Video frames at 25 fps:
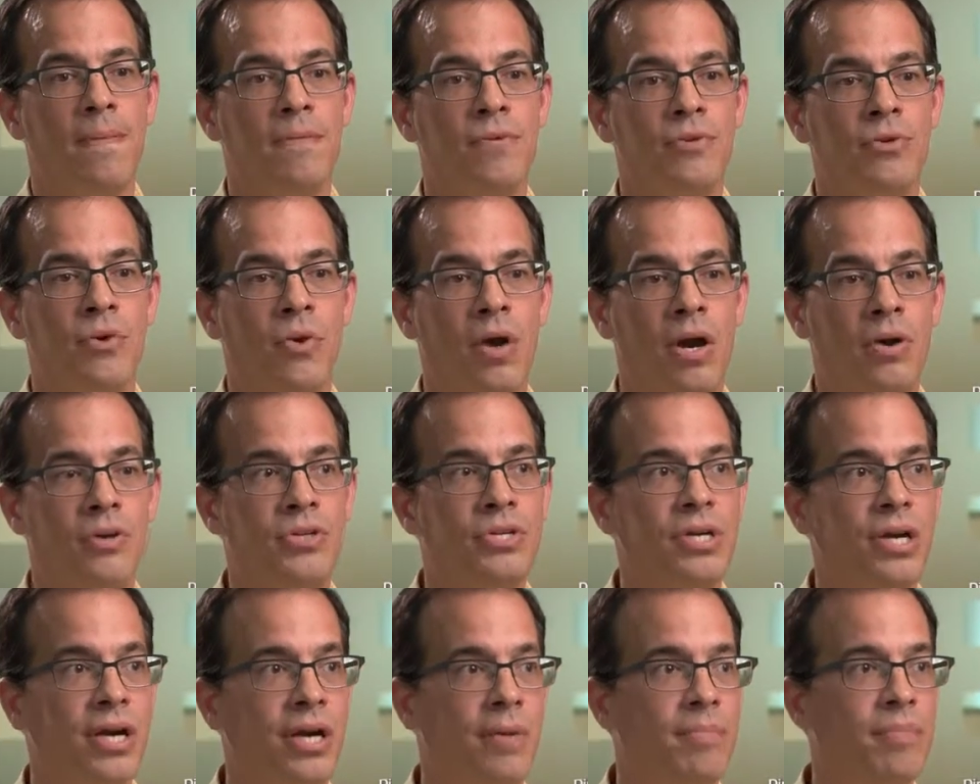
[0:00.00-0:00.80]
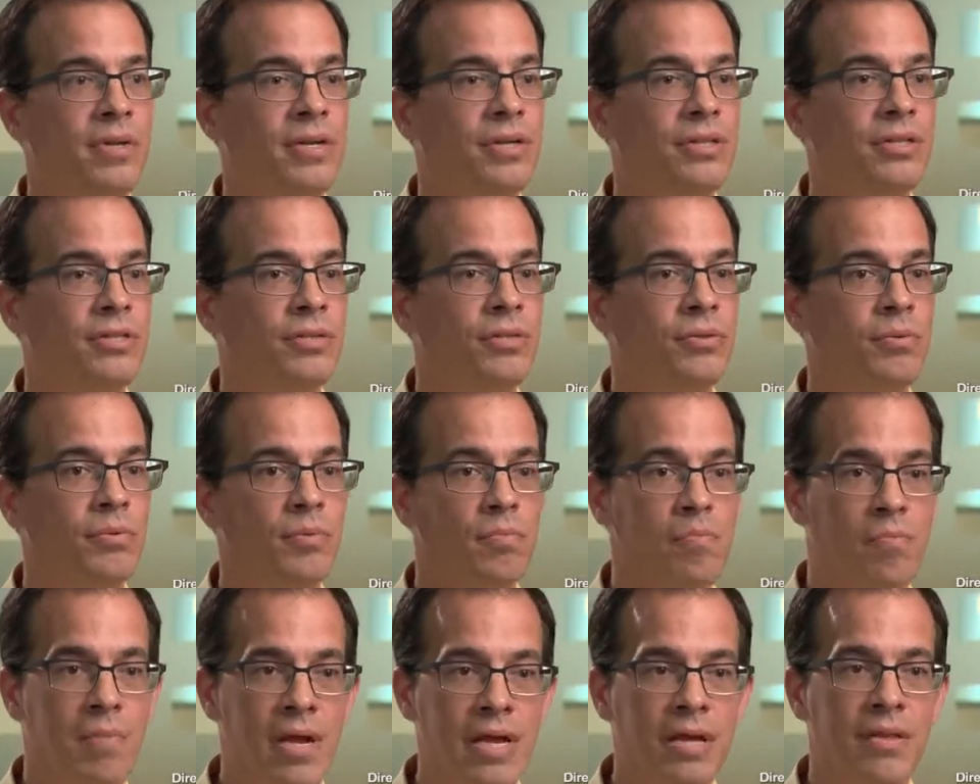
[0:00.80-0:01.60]
So our job is to
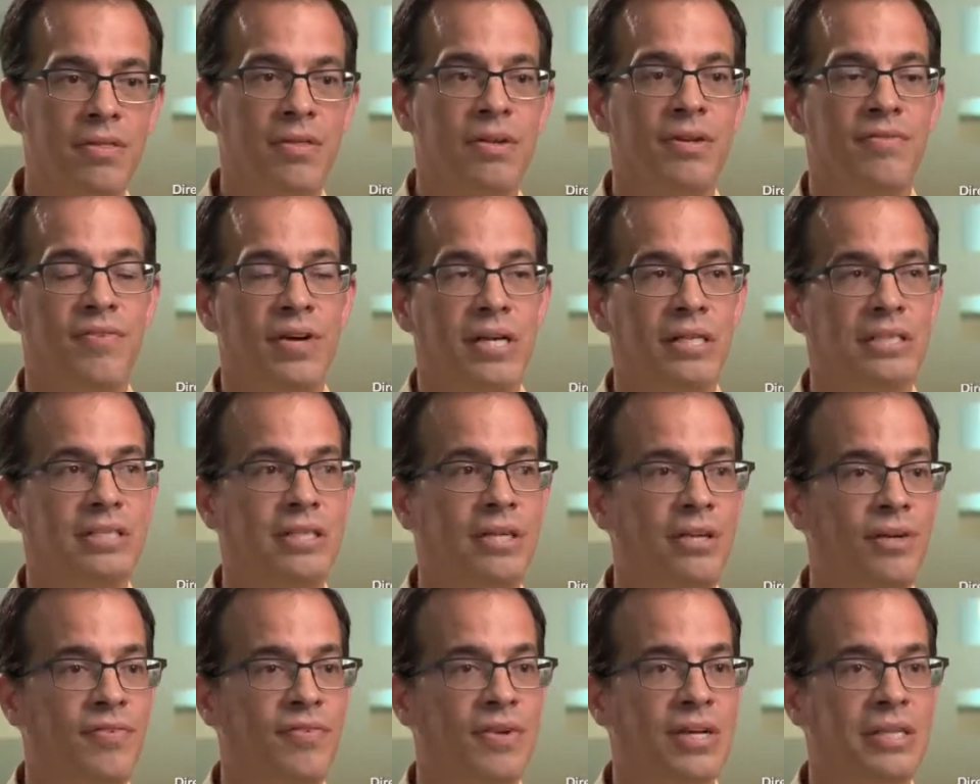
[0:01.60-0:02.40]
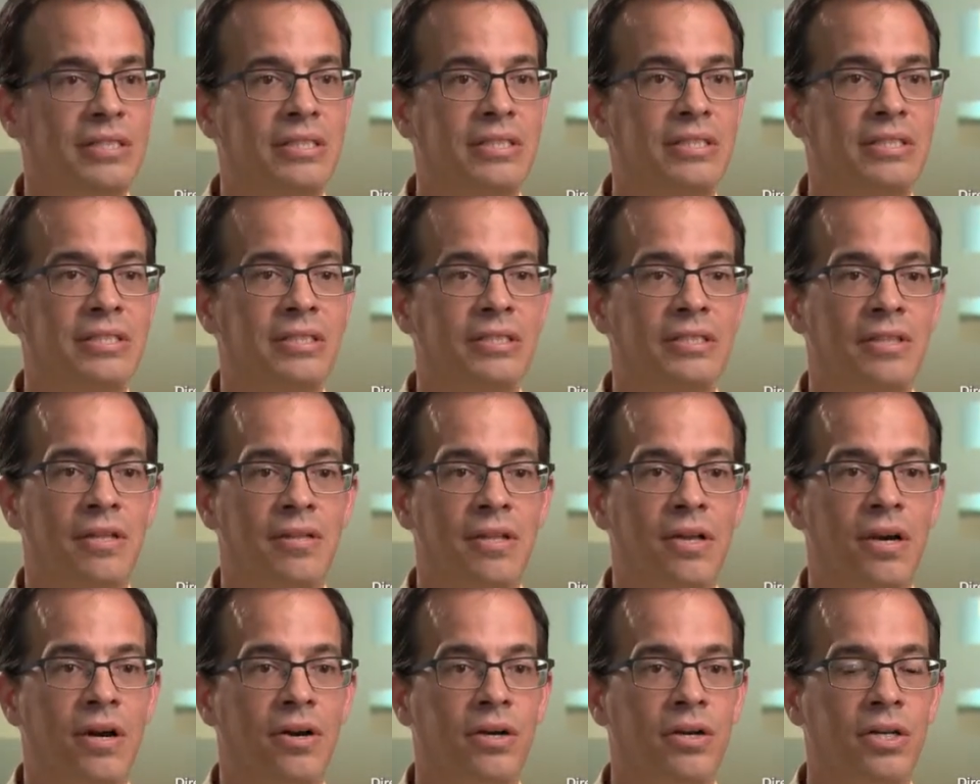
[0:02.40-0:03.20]
make the device interfaces
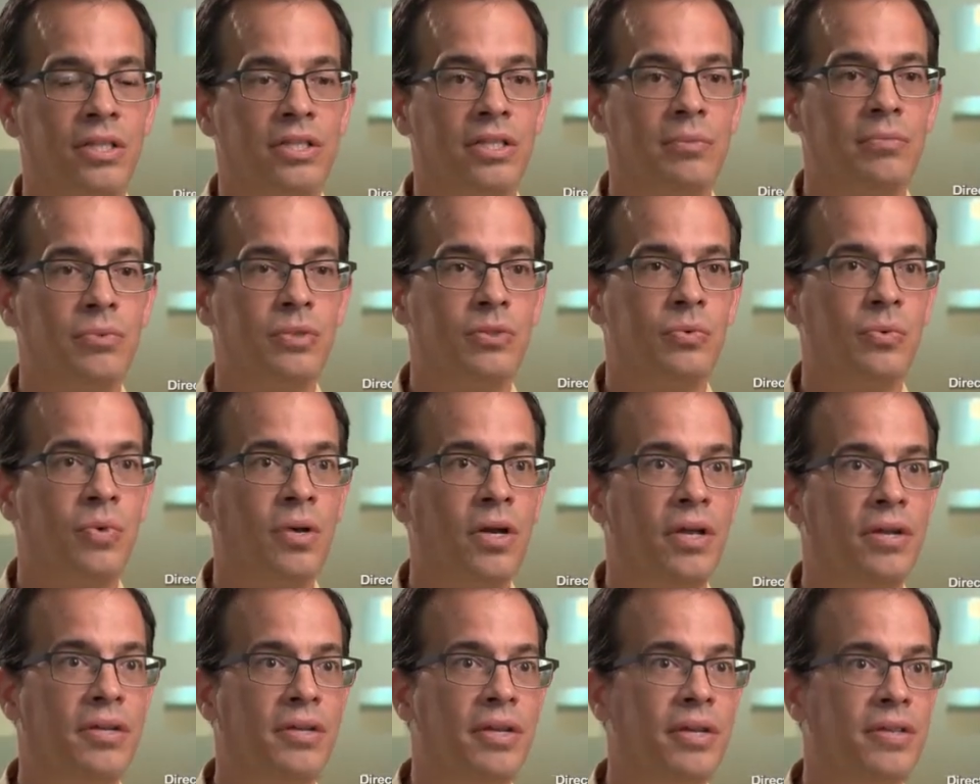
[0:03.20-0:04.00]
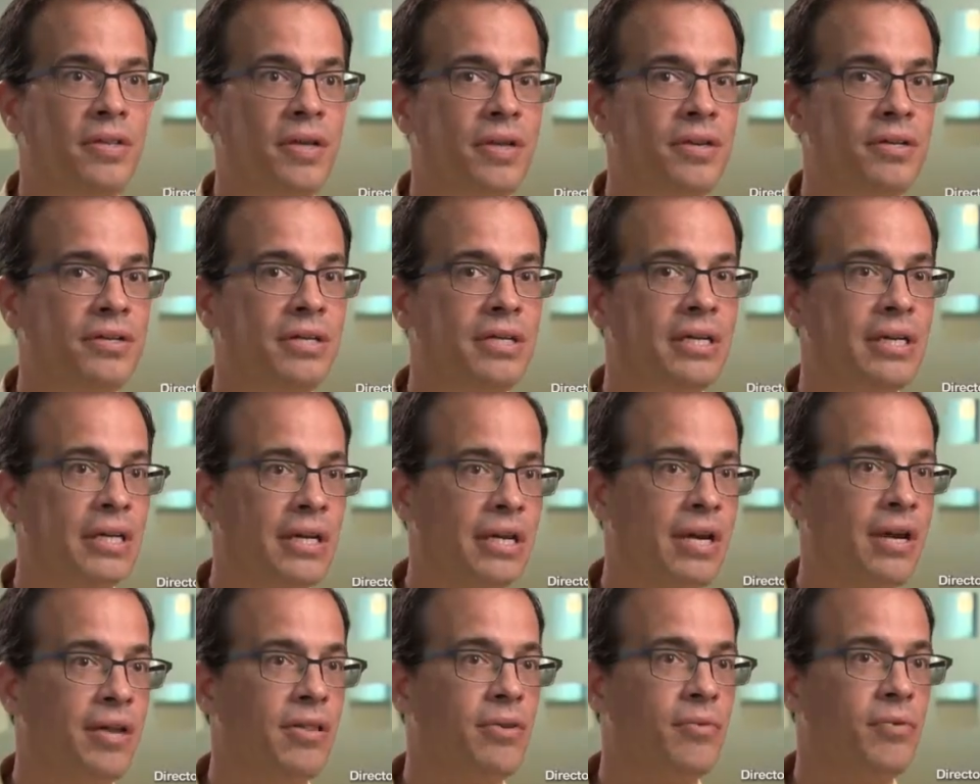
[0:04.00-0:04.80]
that our customers want and then to
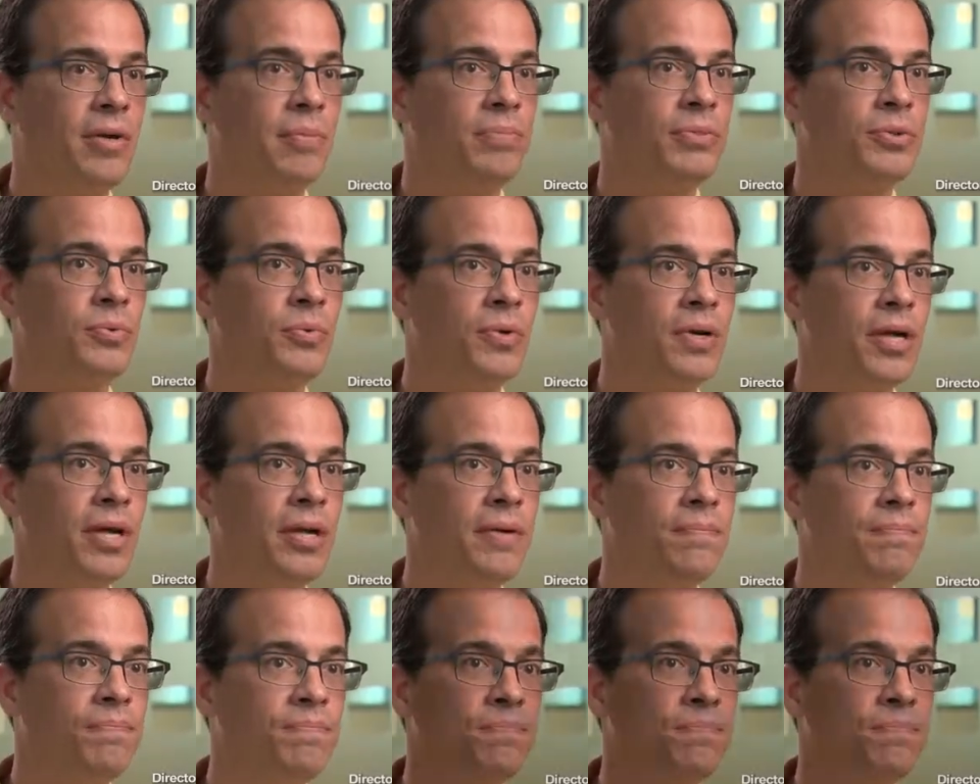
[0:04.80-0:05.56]
get out of the RIP's way.